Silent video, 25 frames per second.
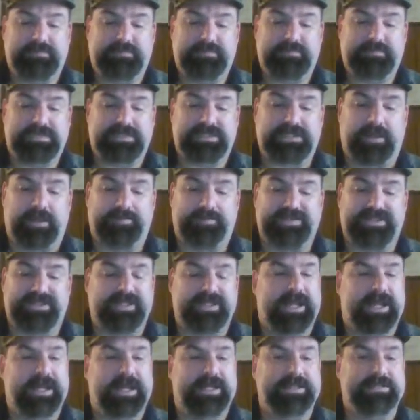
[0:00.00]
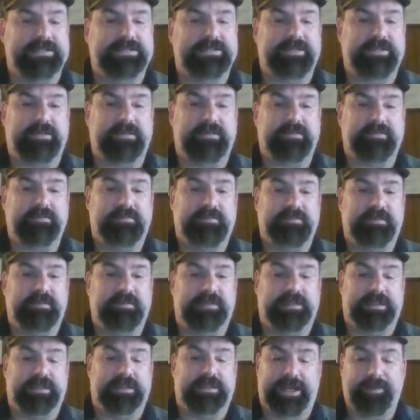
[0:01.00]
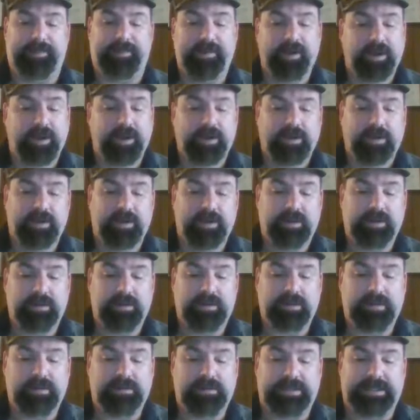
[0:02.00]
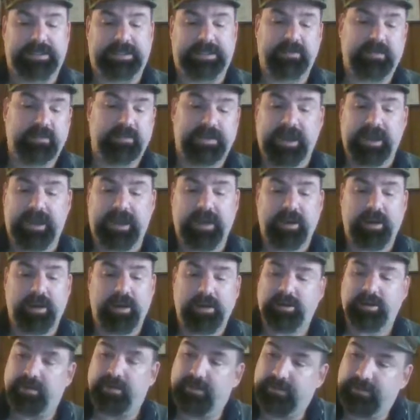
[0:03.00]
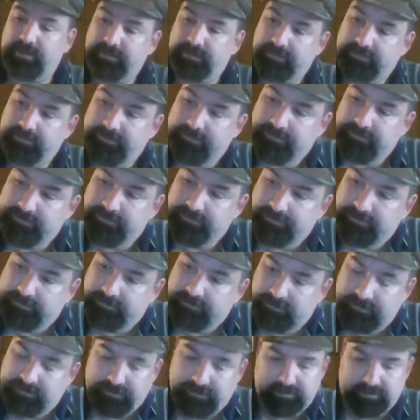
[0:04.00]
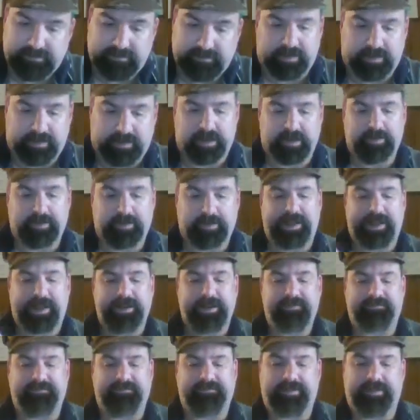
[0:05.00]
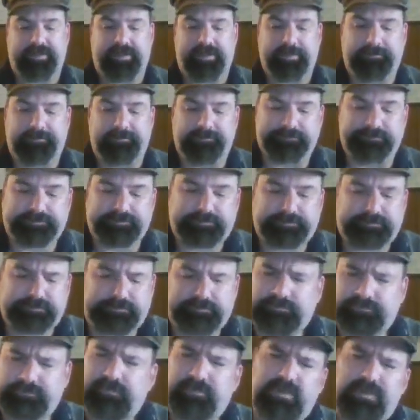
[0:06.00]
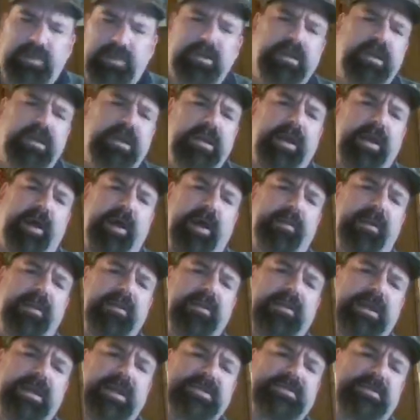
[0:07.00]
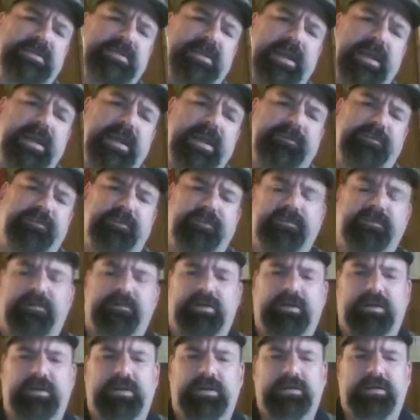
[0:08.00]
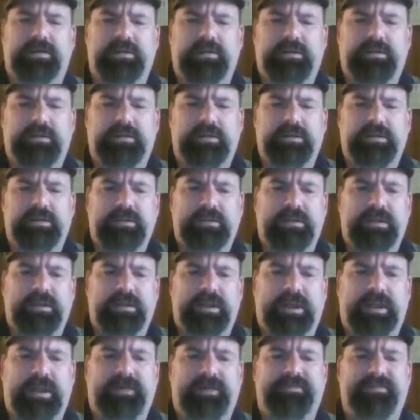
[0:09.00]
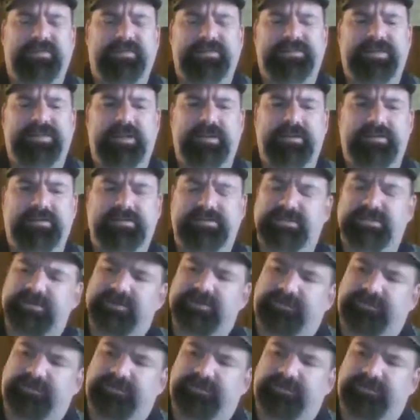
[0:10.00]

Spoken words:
Subsidized labor. Legal care. Another penny for them. How about less than half of the sentences